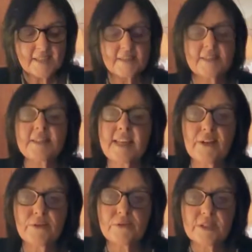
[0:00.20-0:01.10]
The
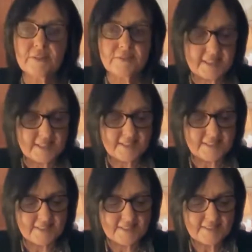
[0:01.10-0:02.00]
sound of
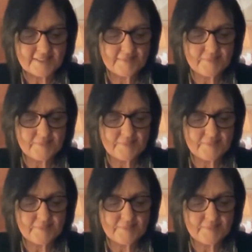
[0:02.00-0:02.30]
distance.